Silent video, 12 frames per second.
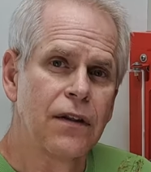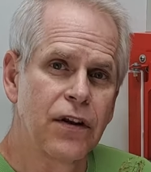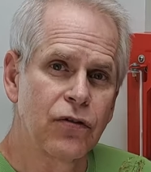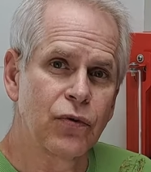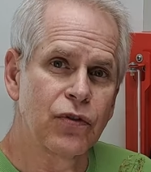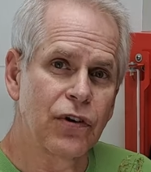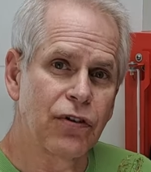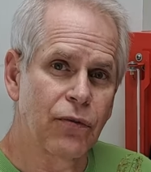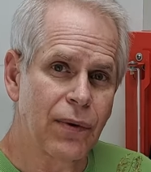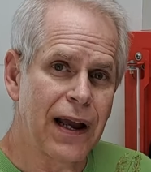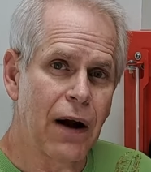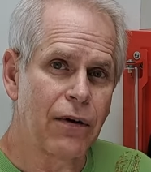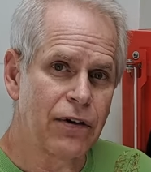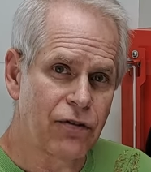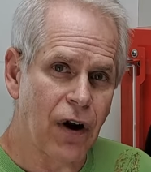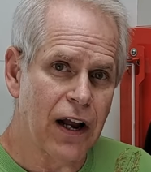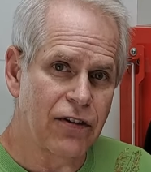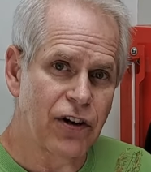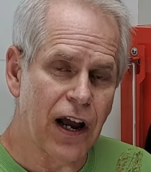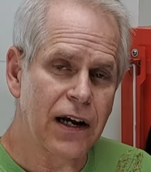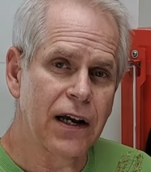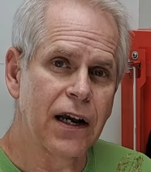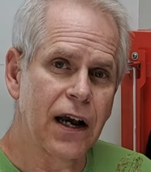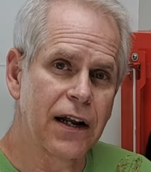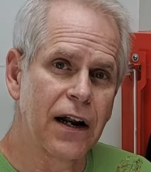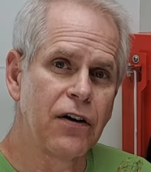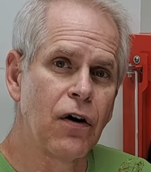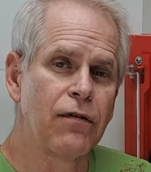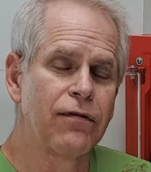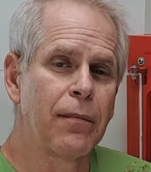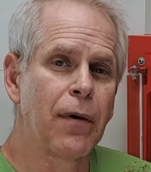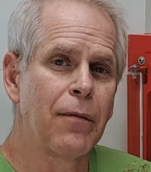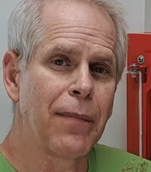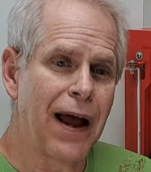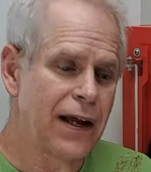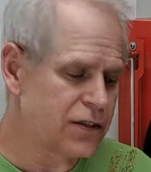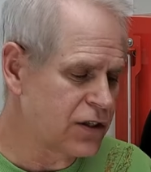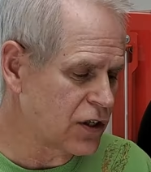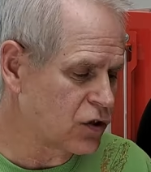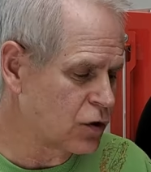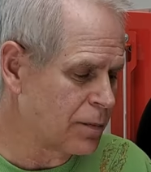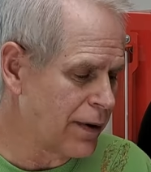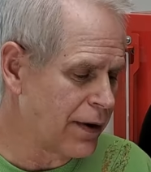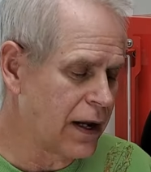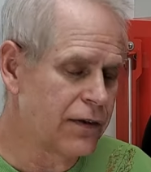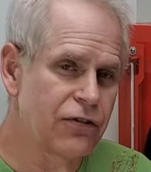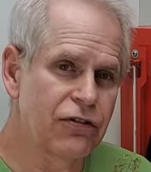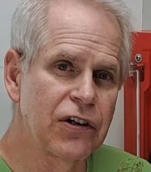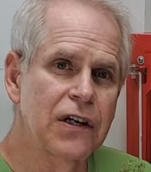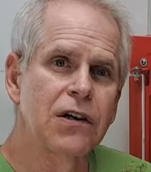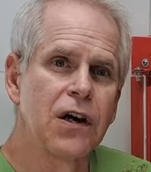This was a three-hour dry check, and I know from our past experience